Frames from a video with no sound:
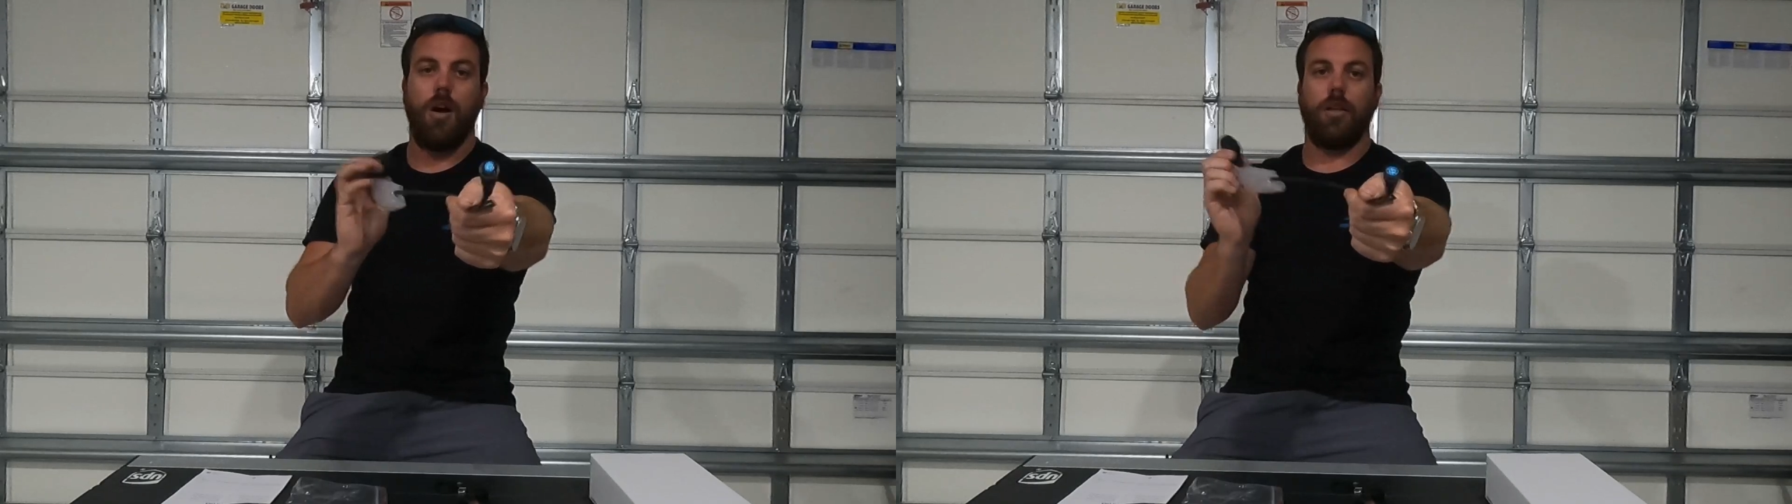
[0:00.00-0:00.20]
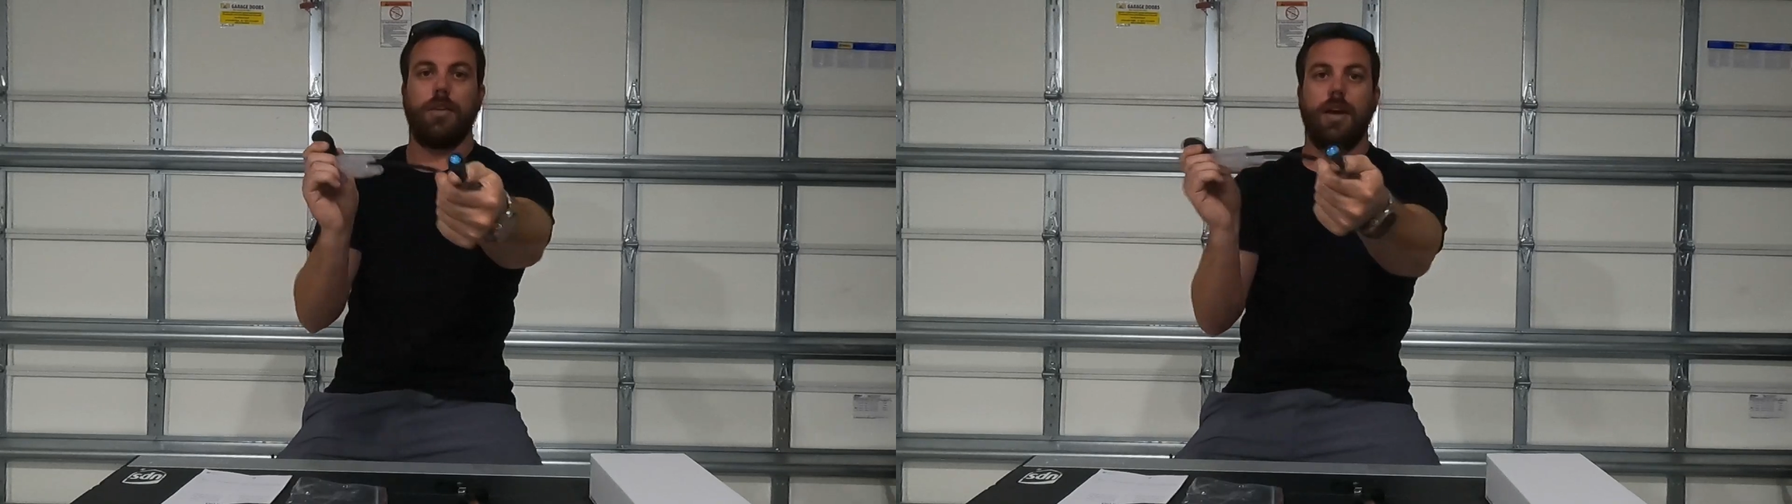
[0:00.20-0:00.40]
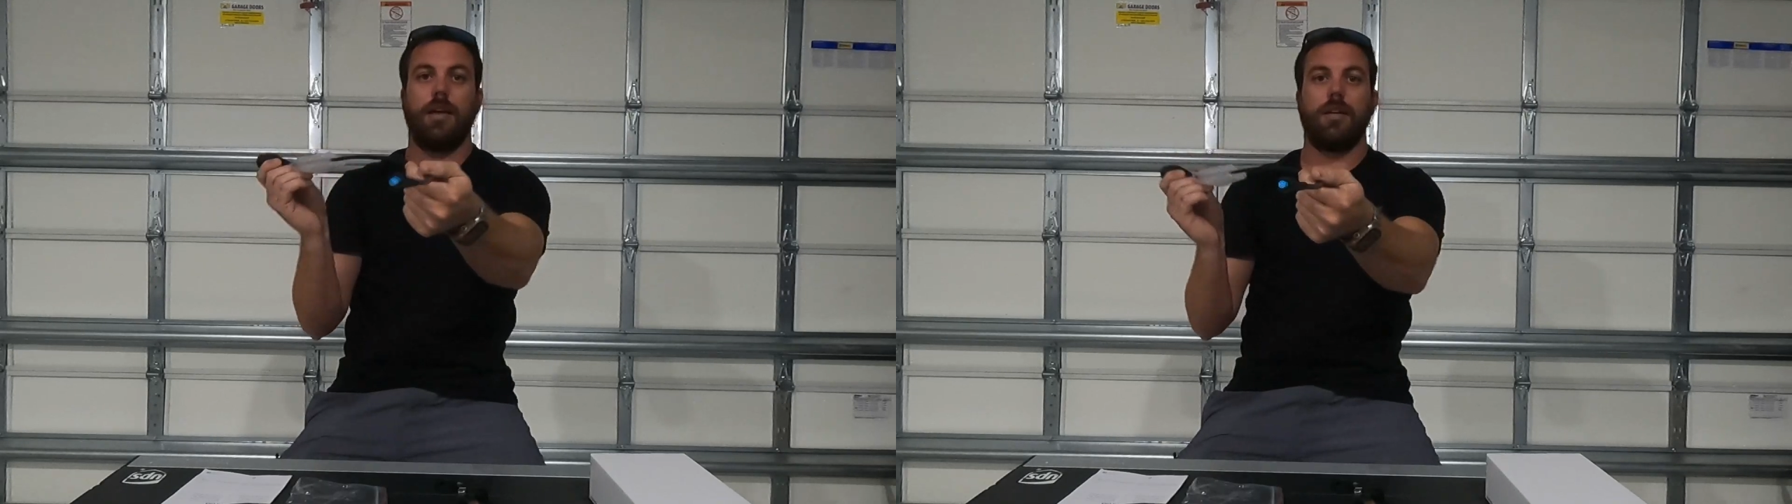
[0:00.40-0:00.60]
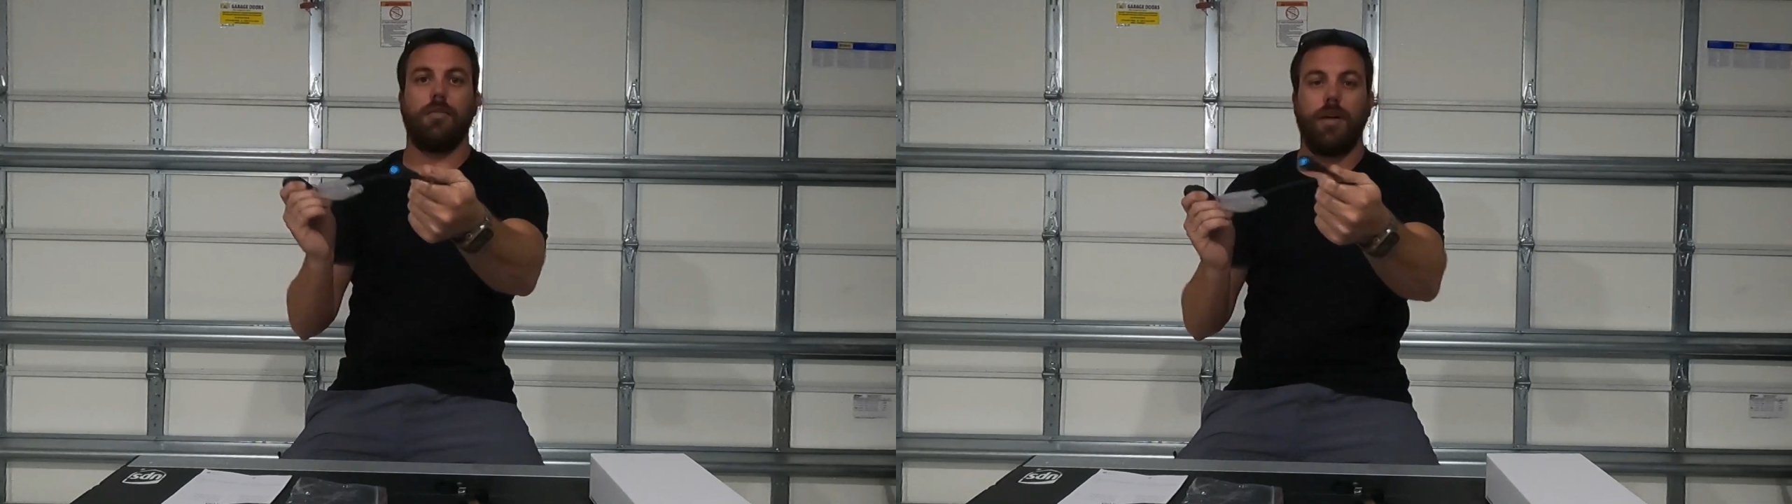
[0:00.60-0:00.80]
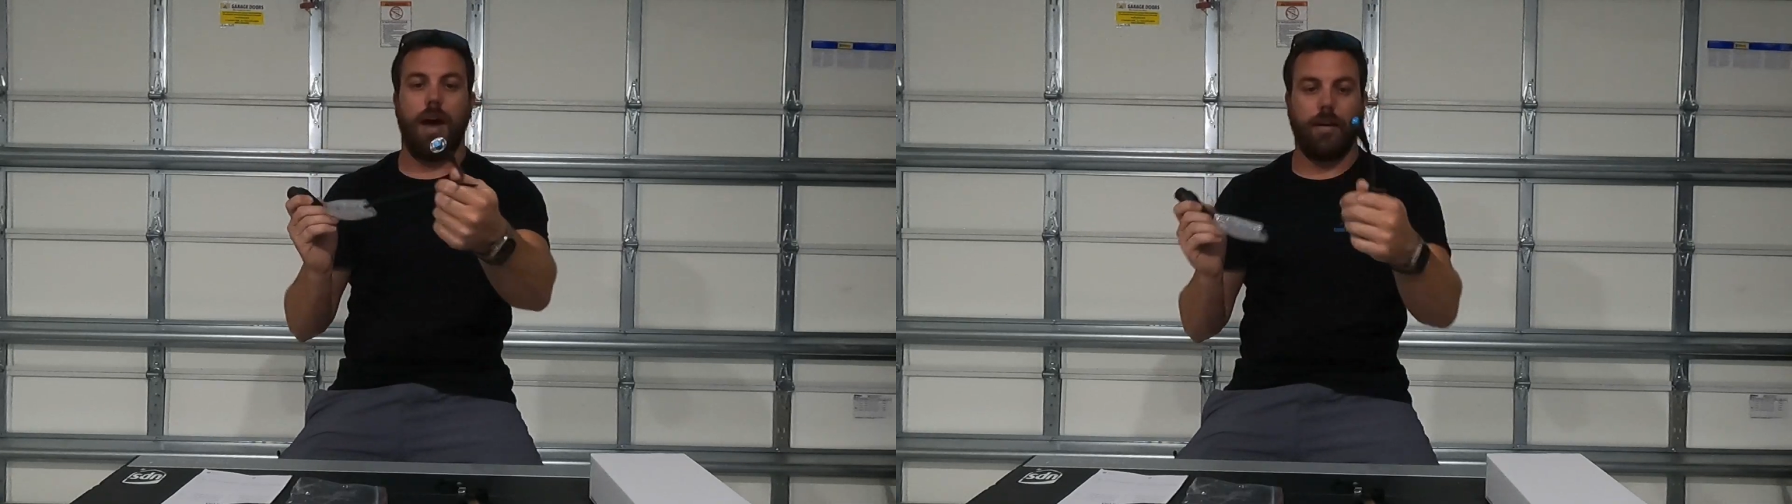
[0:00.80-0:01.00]
on the end
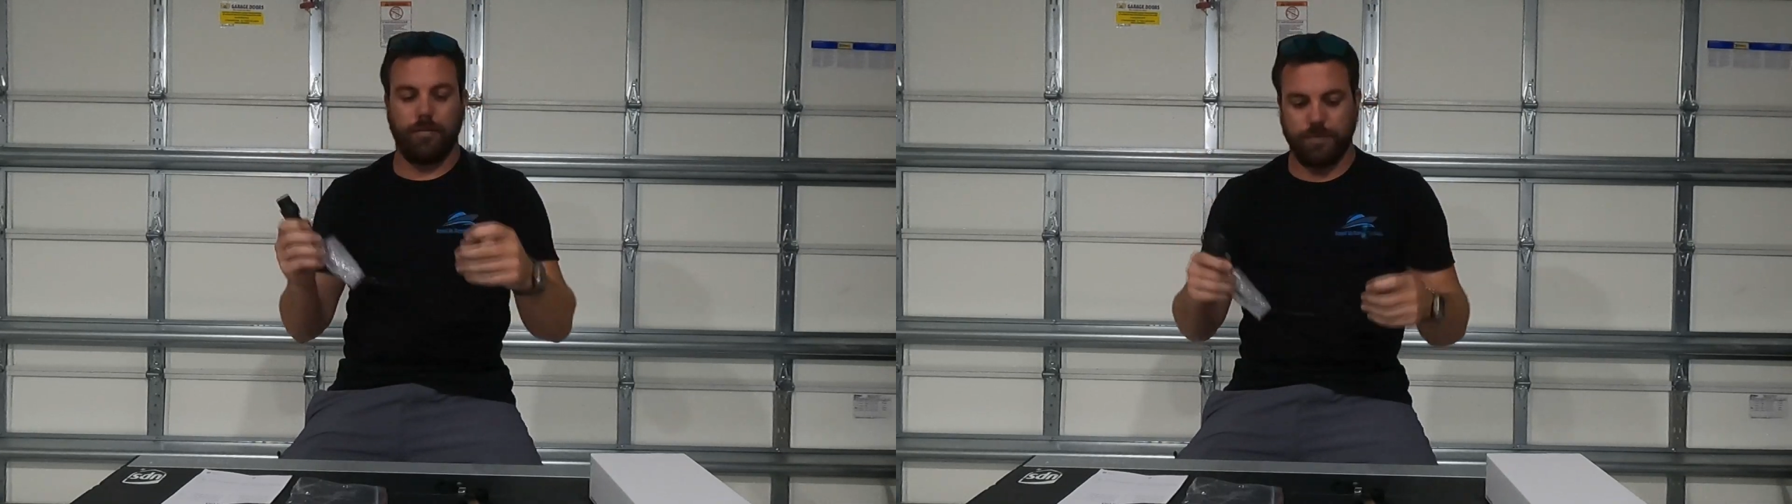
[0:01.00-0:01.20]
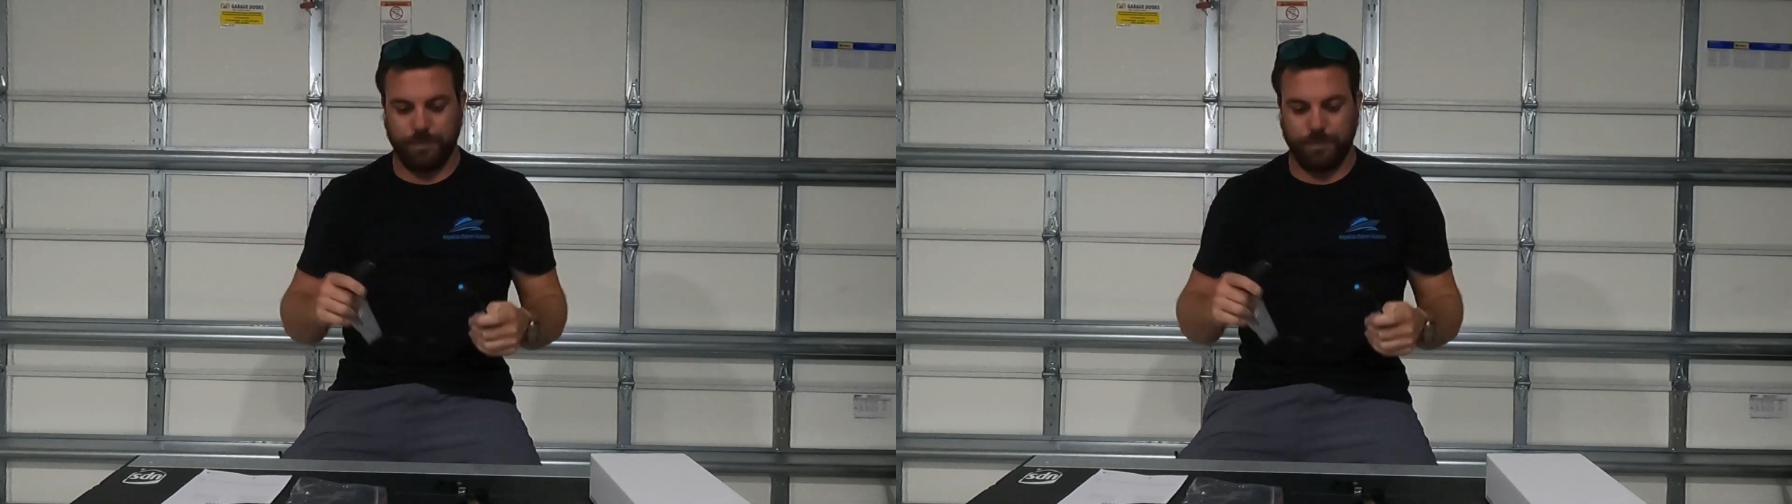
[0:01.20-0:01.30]
of that.